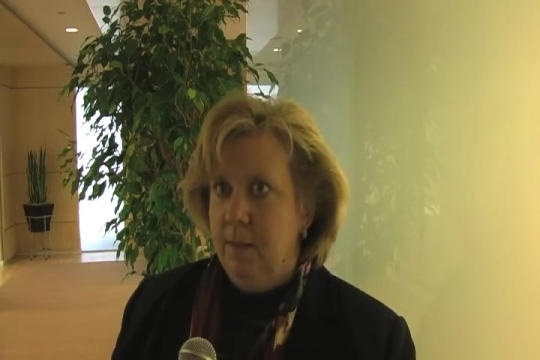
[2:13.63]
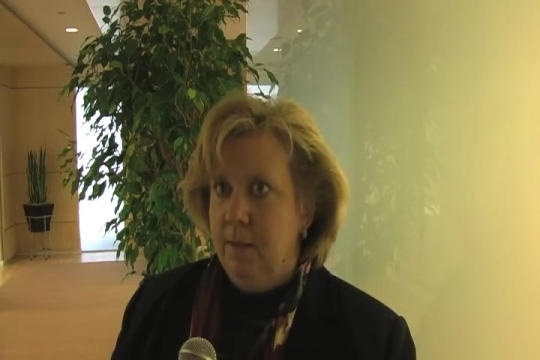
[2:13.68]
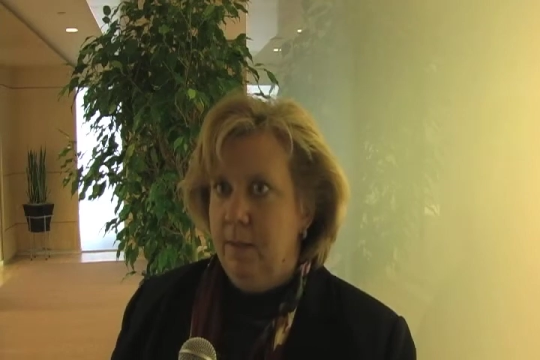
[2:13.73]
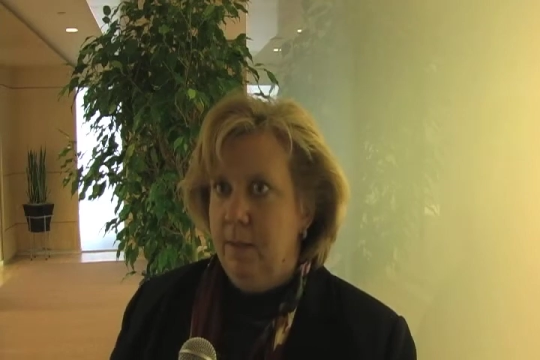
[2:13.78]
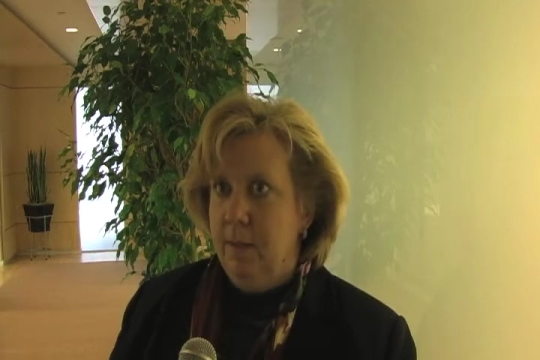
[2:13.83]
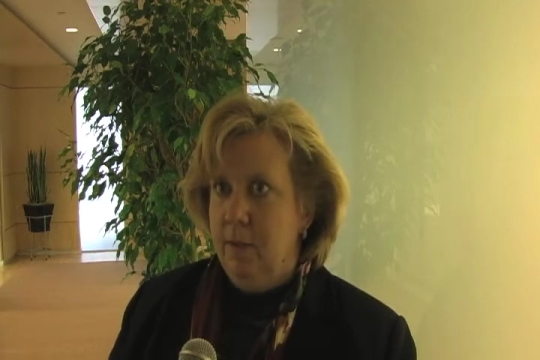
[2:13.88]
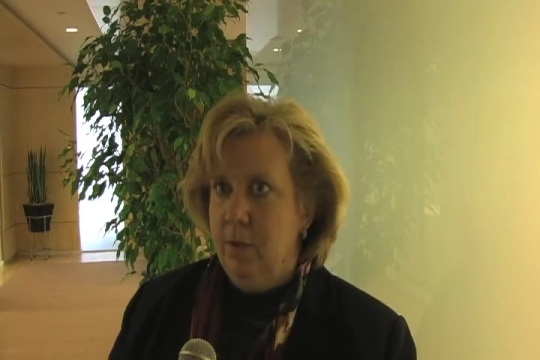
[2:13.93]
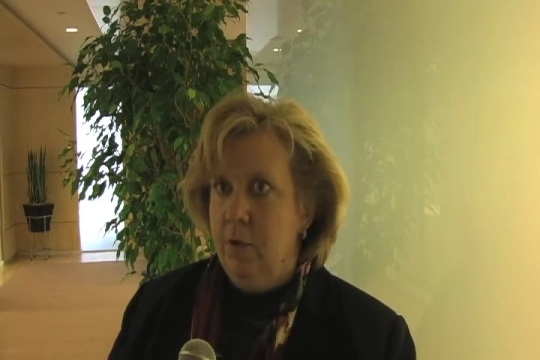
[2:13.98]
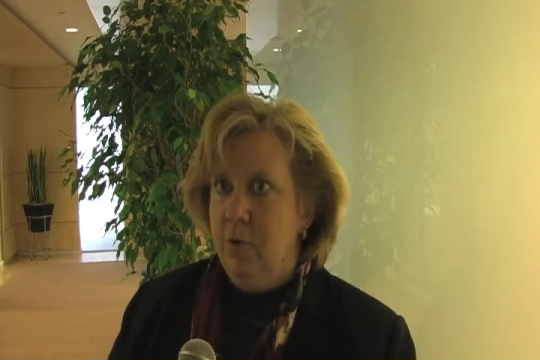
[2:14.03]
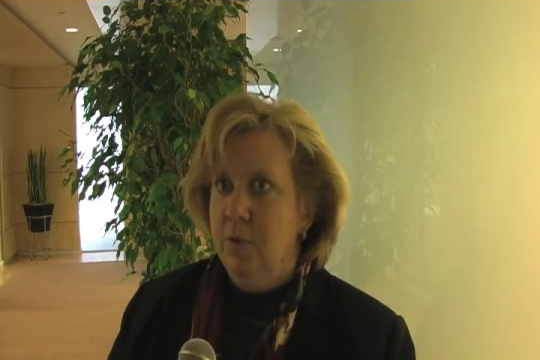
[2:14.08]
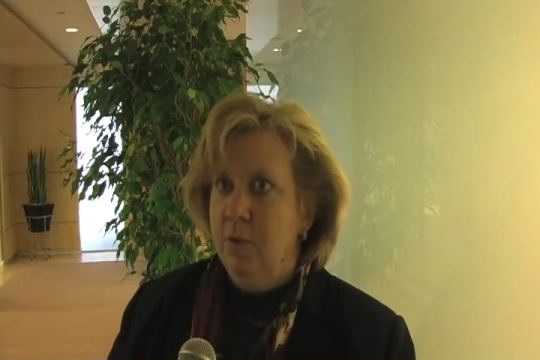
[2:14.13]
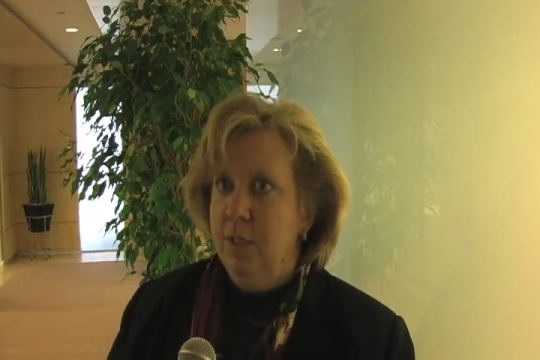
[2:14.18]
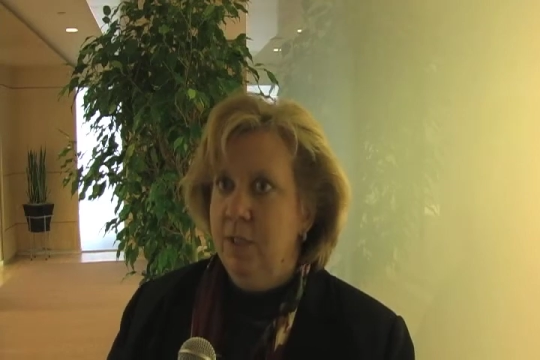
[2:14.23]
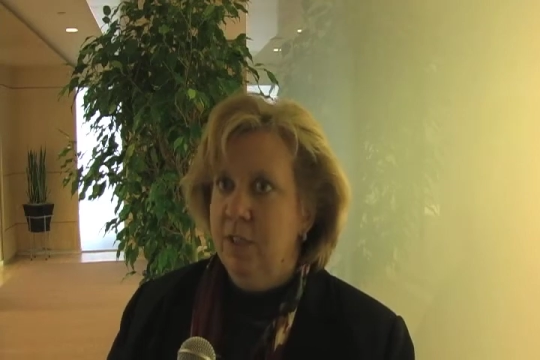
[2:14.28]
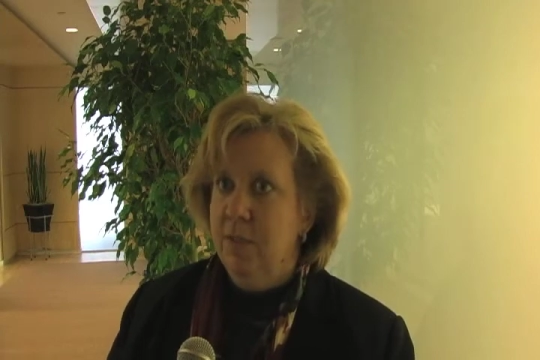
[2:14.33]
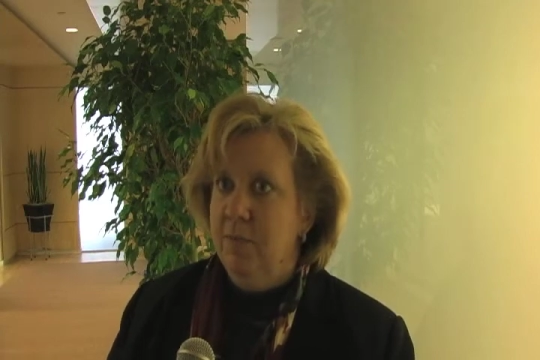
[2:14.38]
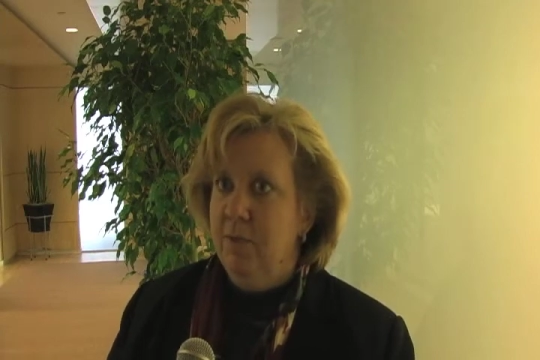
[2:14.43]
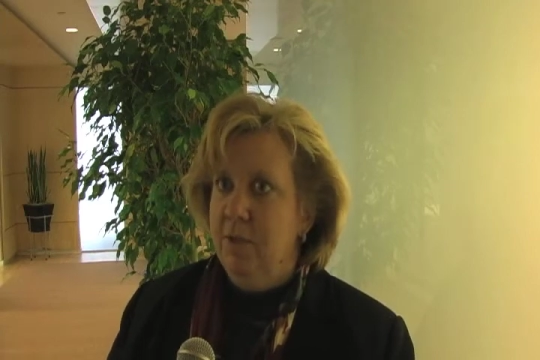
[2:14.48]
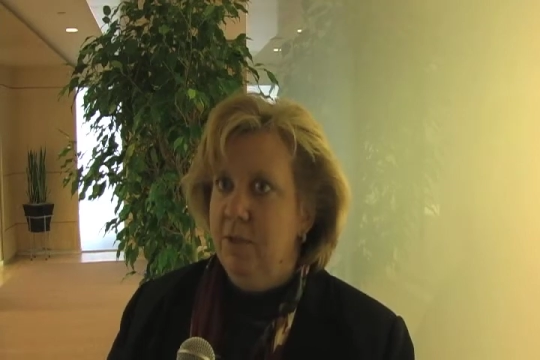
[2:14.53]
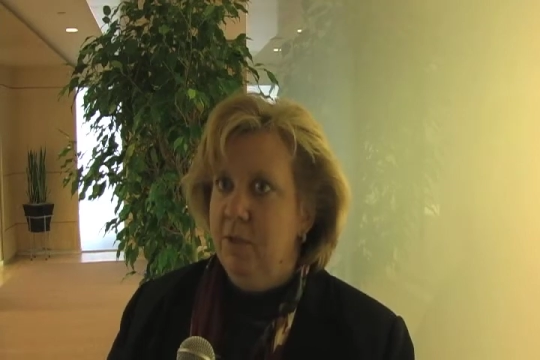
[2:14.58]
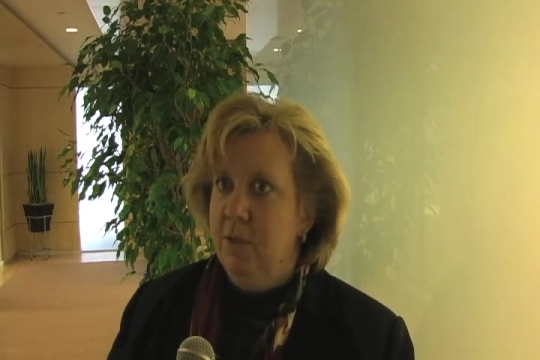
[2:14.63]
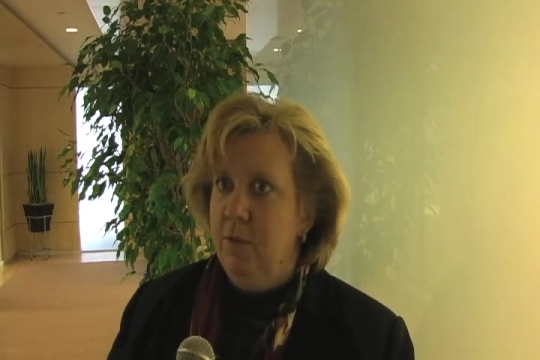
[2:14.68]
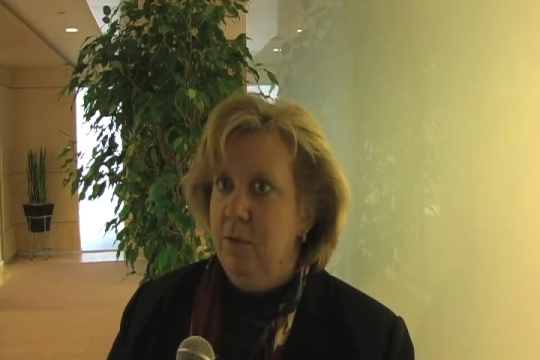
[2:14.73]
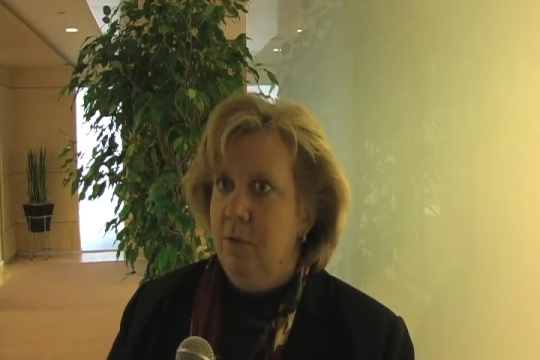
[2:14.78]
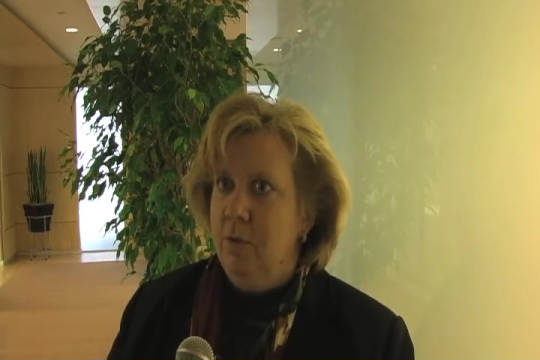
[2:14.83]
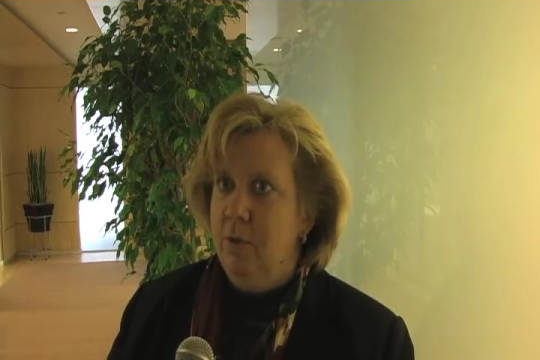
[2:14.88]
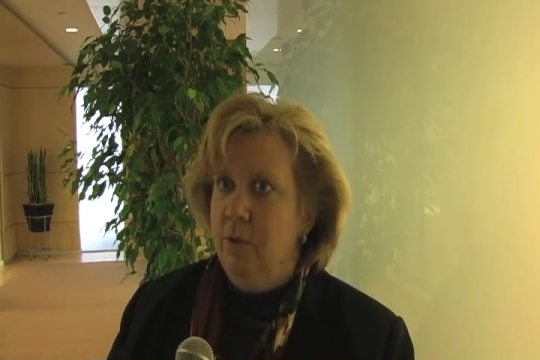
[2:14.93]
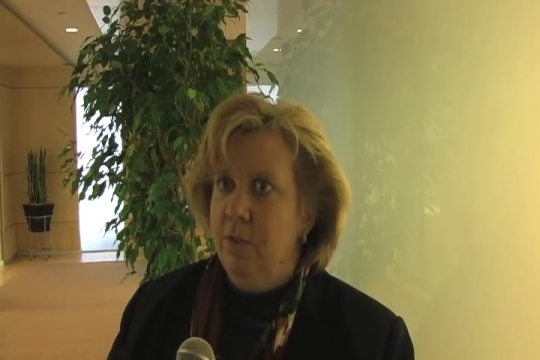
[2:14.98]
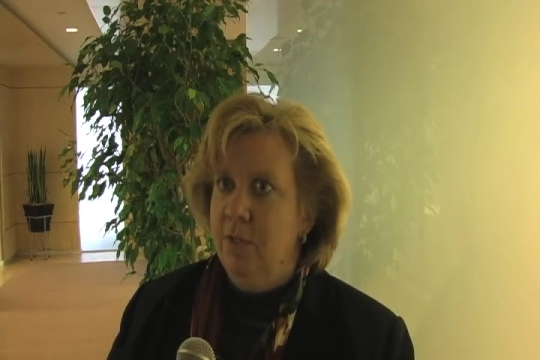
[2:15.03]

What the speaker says: using some of these new